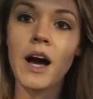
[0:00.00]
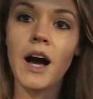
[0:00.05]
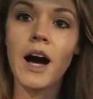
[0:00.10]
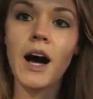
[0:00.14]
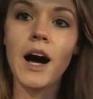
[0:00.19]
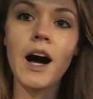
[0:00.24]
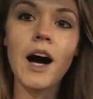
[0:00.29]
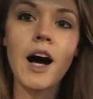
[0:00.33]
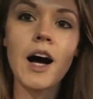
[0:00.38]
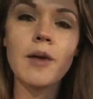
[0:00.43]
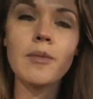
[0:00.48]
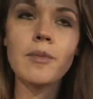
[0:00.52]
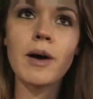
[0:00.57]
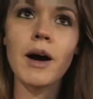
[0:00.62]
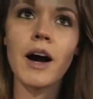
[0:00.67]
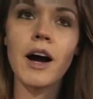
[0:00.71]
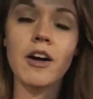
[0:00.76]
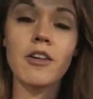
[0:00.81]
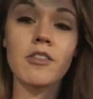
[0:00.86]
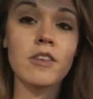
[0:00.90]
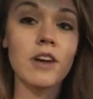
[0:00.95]

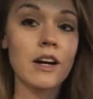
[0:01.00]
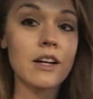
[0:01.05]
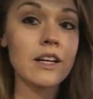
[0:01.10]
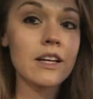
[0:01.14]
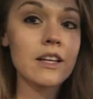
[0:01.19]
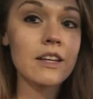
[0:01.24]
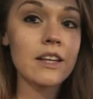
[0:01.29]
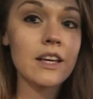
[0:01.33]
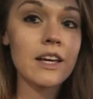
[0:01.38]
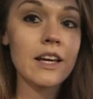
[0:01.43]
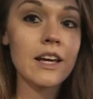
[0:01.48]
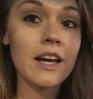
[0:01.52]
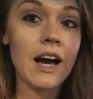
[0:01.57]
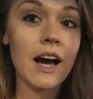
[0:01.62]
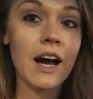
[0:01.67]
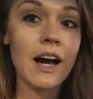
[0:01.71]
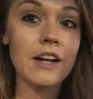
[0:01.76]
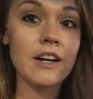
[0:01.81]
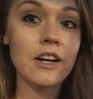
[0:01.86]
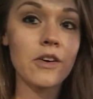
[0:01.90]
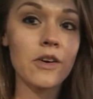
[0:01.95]
Ironically,
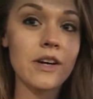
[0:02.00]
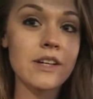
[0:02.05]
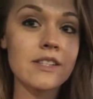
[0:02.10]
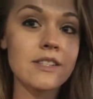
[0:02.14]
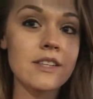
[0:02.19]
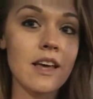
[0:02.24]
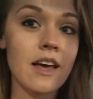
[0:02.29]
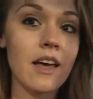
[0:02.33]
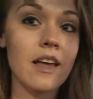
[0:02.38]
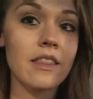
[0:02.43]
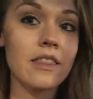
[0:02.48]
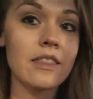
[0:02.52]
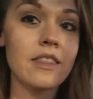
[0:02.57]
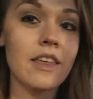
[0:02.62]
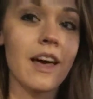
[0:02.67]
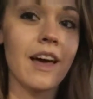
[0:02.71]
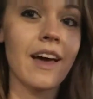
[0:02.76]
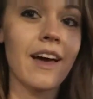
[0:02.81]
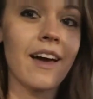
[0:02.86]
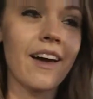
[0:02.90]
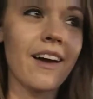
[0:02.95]
I know I said
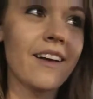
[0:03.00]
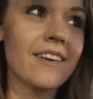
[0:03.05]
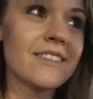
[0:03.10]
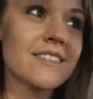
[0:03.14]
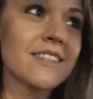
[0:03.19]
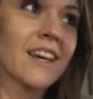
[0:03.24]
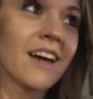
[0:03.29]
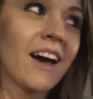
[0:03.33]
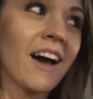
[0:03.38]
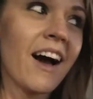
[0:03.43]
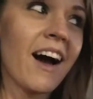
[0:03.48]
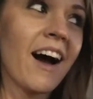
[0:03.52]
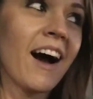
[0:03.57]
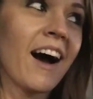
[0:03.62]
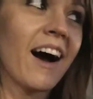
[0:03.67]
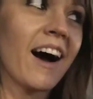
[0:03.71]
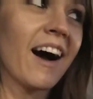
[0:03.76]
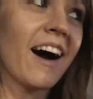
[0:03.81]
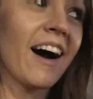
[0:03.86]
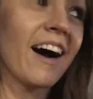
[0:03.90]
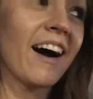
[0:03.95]
that
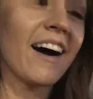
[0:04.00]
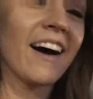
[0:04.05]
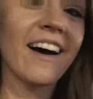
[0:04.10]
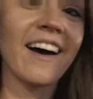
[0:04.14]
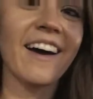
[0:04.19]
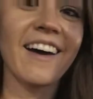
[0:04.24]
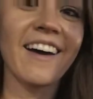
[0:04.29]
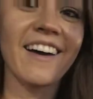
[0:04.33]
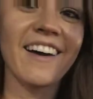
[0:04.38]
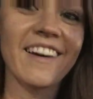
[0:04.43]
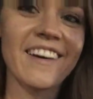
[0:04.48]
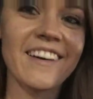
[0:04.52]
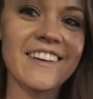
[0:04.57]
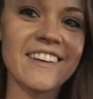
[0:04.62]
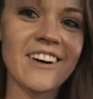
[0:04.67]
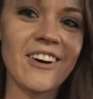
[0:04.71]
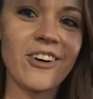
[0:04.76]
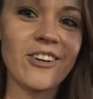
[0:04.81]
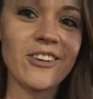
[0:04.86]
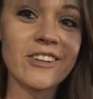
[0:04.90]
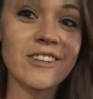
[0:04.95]

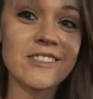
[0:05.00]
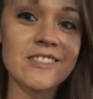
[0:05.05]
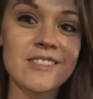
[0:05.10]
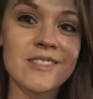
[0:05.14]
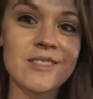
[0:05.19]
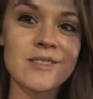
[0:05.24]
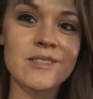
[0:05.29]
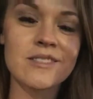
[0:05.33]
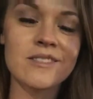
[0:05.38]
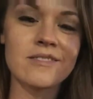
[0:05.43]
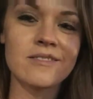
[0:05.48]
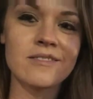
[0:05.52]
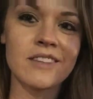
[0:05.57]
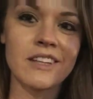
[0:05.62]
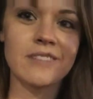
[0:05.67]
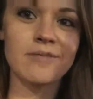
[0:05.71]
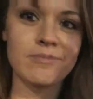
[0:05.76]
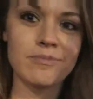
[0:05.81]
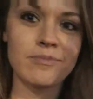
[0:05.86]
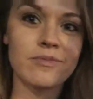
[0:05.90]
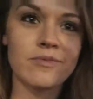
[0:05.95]
that
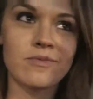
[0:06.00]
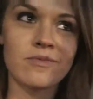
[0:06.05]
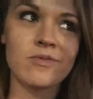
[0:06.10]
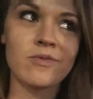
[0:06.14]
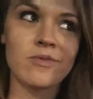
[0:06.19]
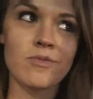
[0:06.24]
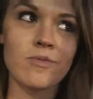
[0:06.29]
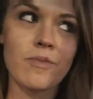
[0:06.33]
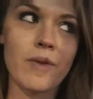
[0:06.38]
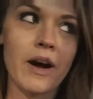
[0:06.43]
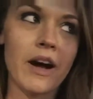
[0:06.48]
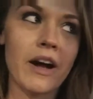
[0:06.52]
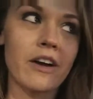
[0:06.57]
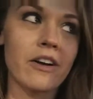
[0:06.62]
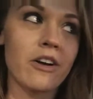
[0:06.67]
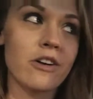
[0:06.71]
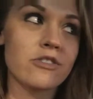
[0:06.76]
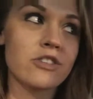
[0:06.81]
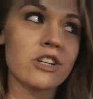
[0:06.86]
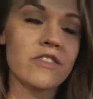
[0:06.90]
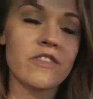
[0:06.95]
my
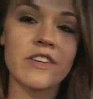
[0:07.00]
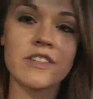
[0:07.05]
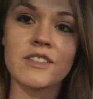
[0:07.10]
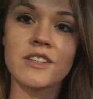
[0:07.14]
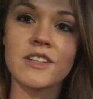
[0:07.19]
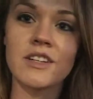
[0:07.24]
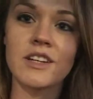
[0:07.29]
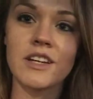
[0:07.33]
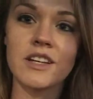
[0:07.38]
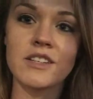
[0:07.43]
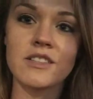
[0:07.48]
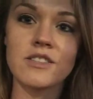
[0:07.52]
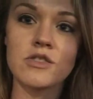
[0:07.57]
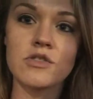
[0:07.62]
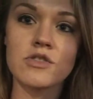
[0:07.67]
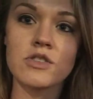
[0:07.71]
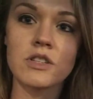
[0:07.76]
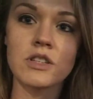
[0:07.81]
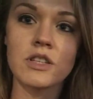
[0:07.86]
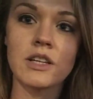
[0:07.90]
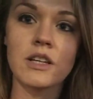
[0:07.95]
grocery visit is
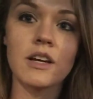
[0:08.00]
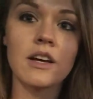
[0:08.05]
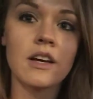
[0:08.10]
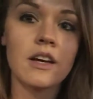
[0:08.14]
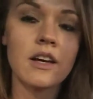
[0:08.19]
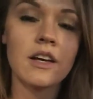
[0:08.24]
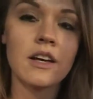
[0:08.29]
usually,